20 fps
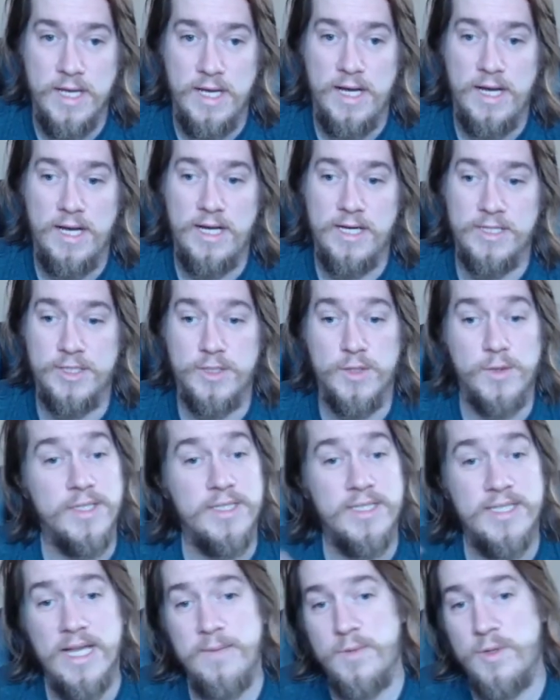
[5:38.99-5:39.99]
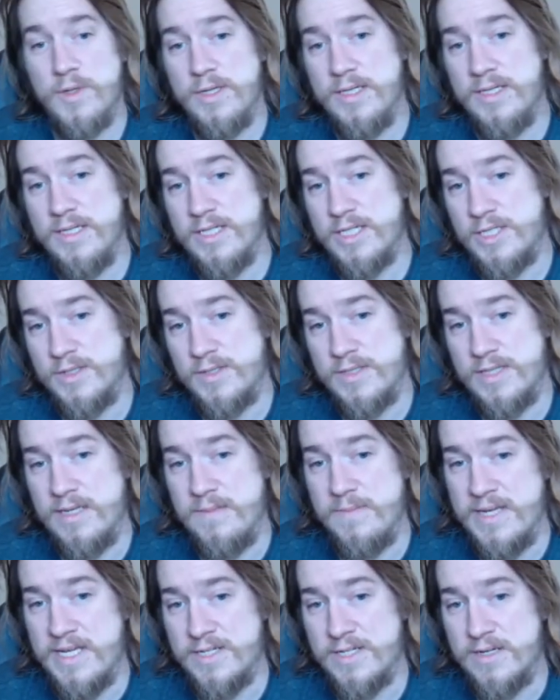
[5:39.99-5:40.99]
So you can sideboard an additional
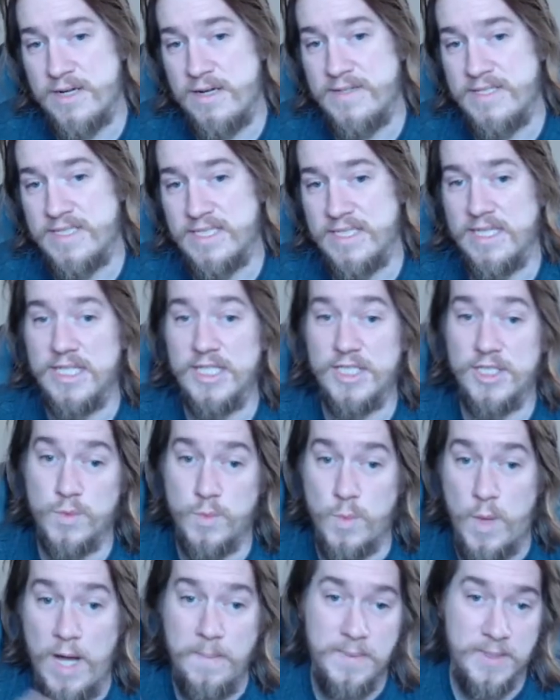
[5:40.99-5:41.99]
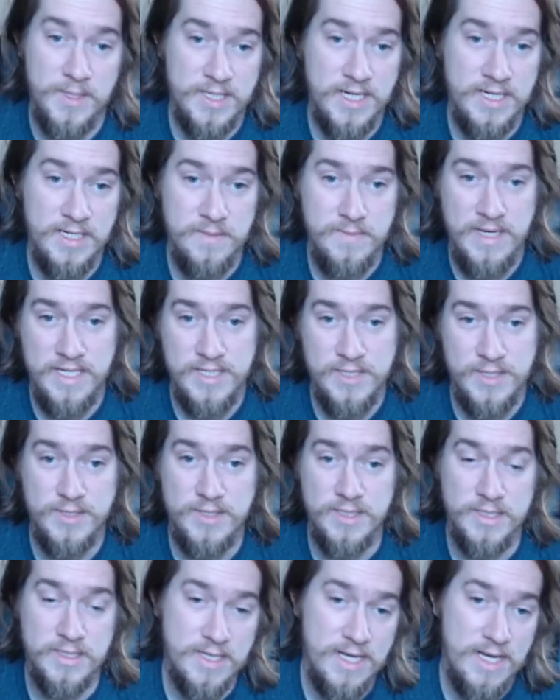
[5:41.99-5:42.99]
Titan Master, obviously, and swap your Titan Masters
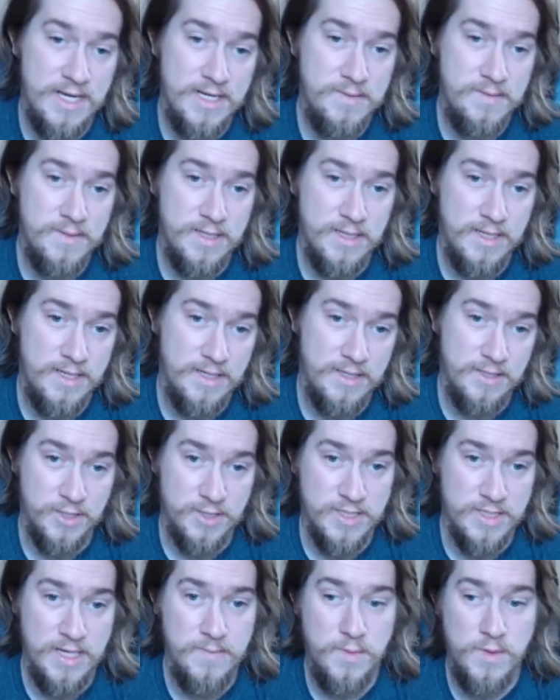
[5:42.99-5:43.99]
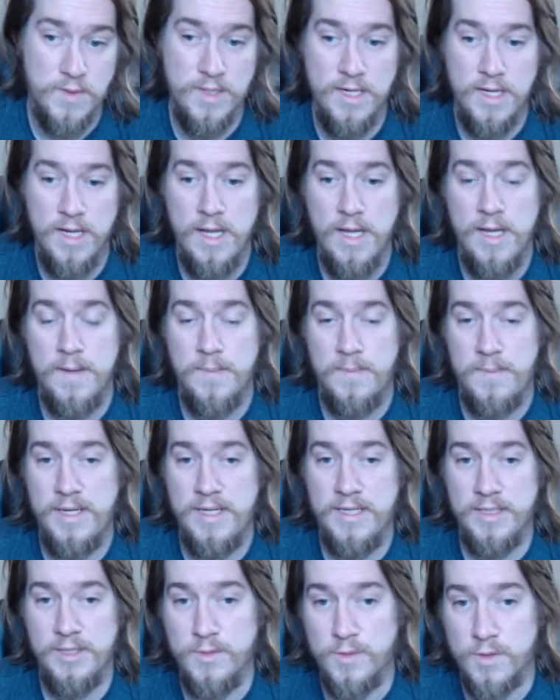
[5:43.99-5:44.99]
inside in your sideboard,
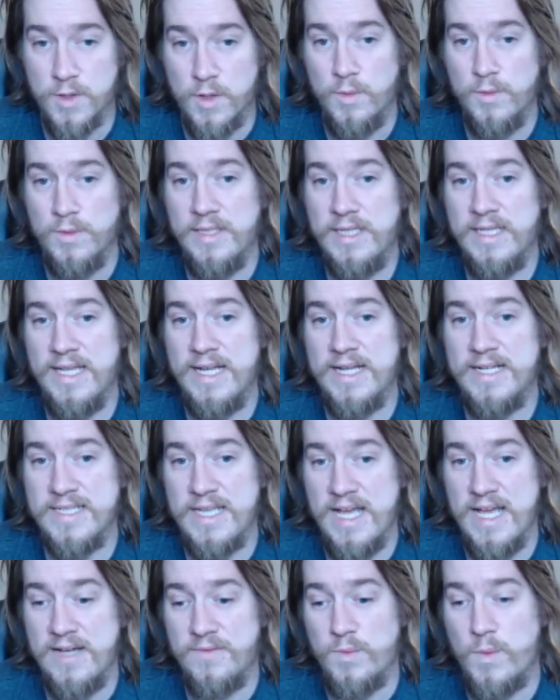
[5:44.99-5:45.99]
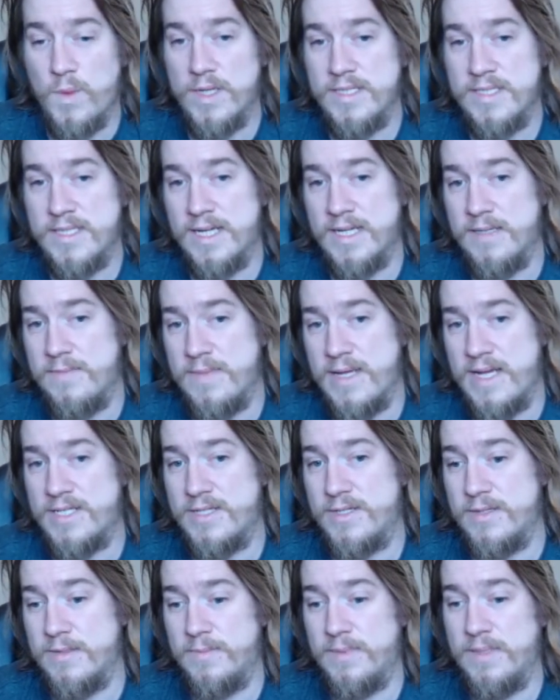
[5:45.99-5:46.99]
but you're only allowed to have one Titan
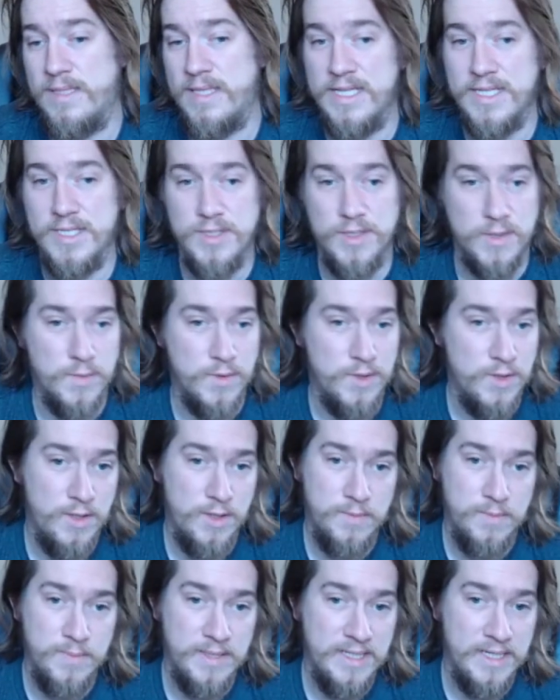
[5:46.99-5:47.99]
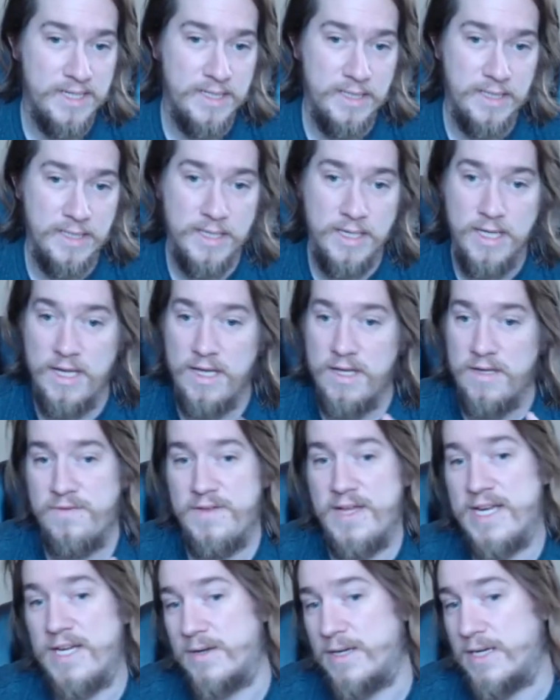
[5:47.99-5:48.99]
Master in play. So there will not be any
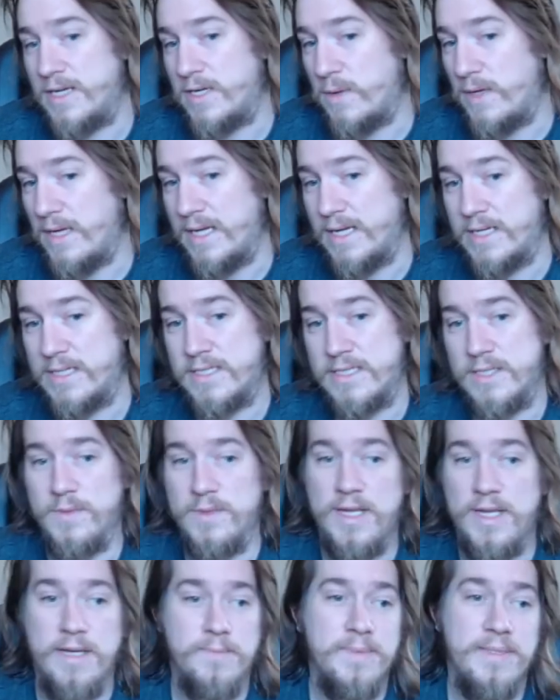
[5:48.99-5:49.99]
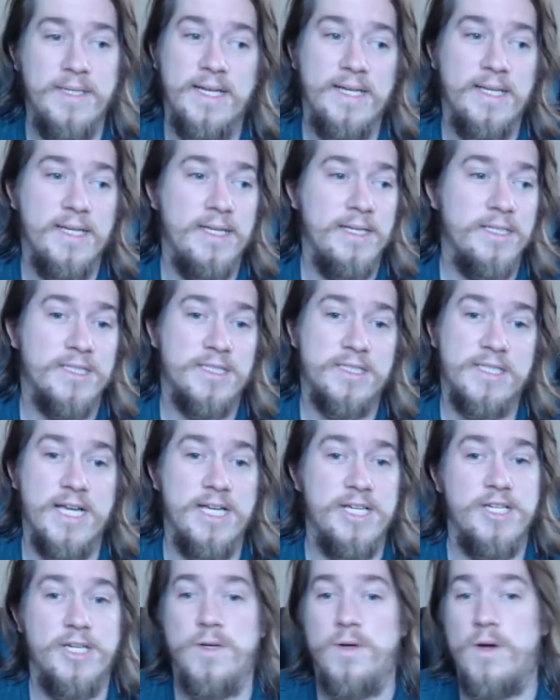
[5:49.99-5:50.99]
Fangry Quakes, there will not be any Sky
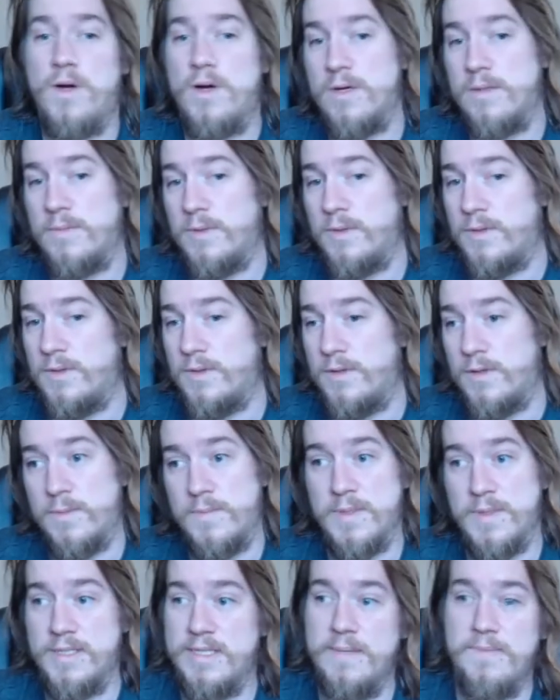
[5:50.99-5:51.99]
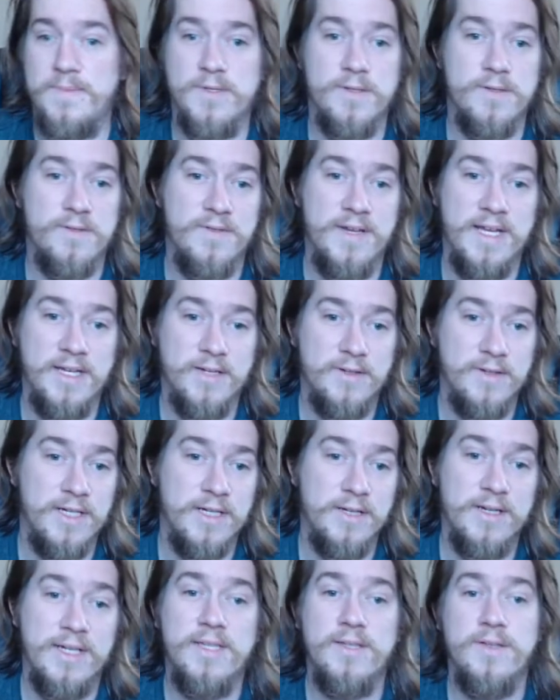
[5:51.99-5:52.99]
Shadow Horrible or Perceptor Fangry
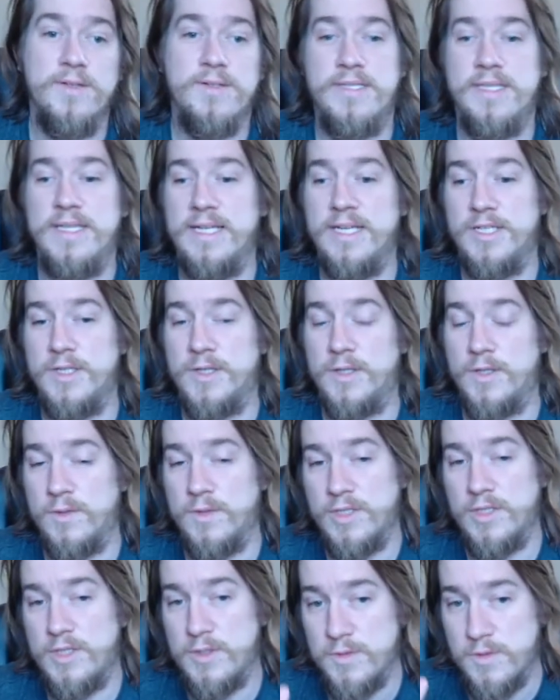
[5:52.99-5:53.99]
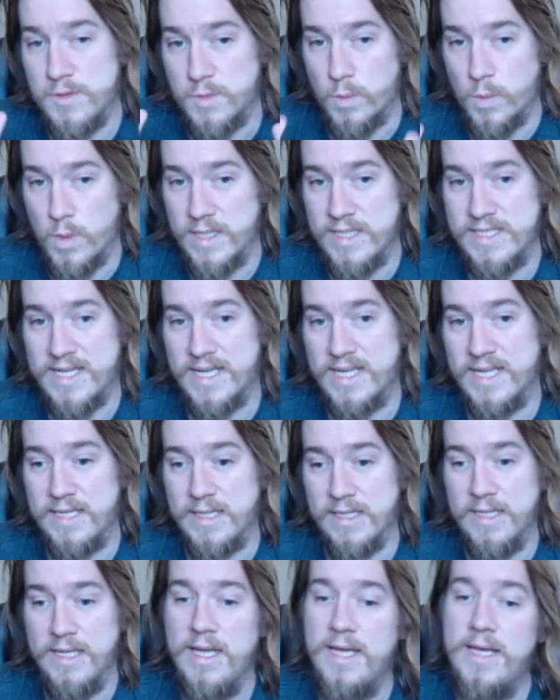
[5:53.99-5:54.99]
or any of those things. You can only choose one
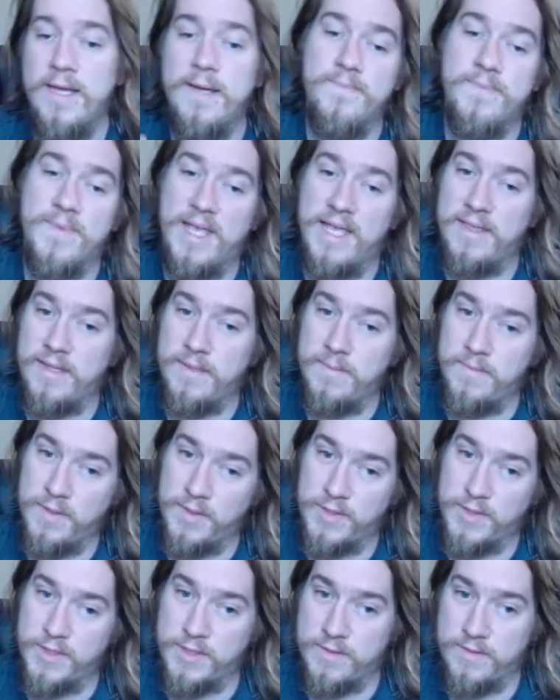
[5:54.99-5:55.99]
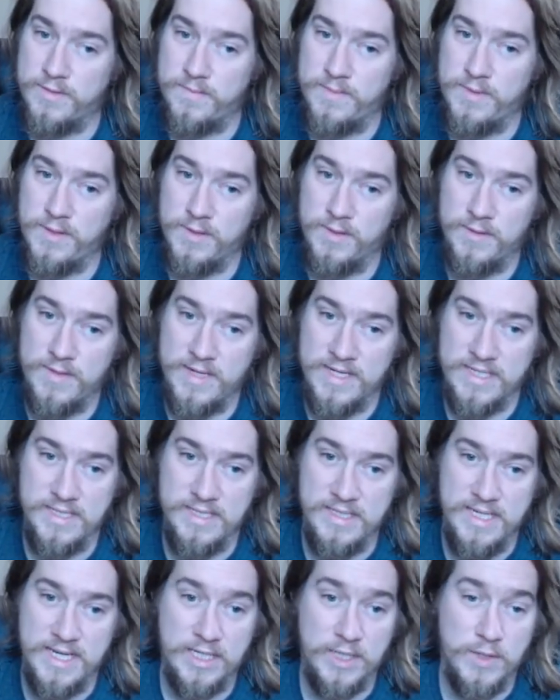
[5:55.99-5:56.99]
Titan and then build the rest of
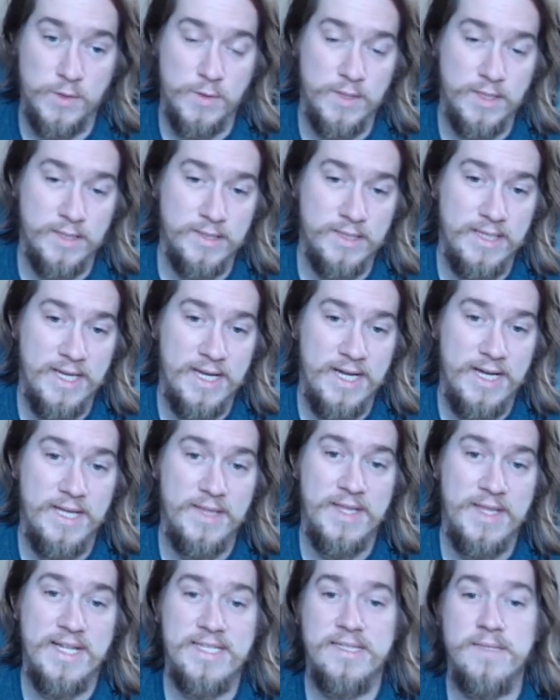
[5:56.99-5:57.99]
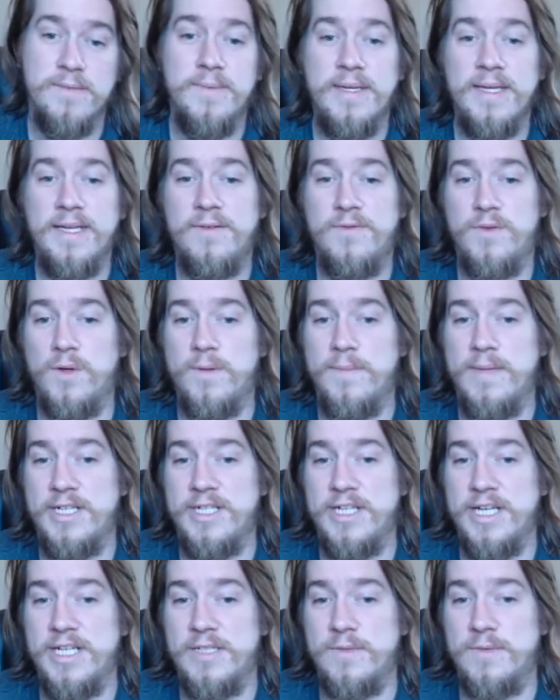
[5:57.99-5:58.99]
the deck accordingly. That's the big format
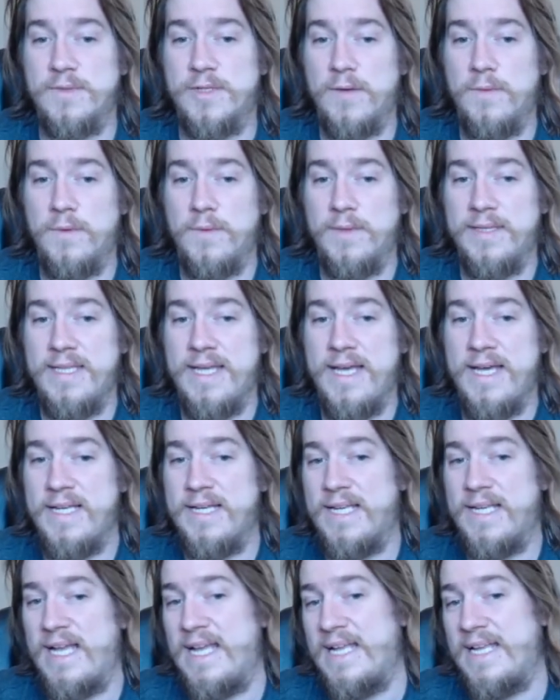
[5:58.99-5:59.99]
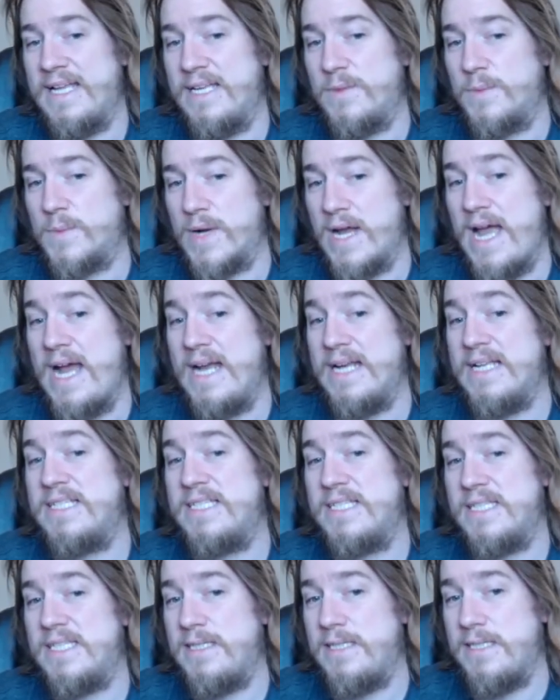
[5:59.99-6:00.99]
change that we're going with that, and we're adding
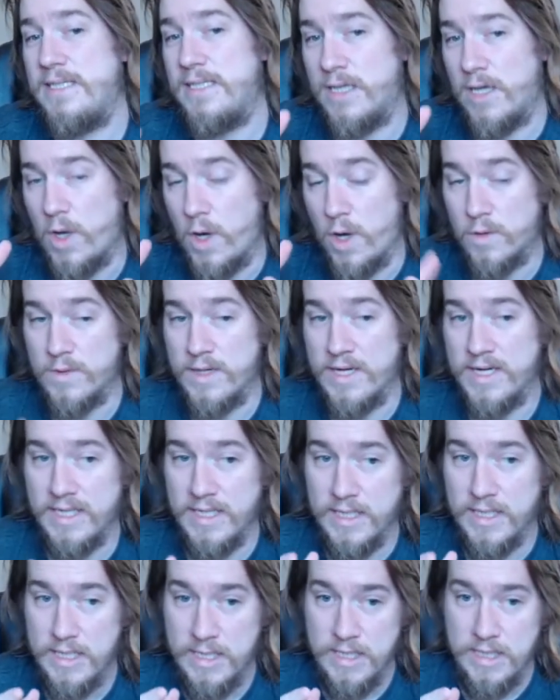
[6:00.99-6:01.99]
to the already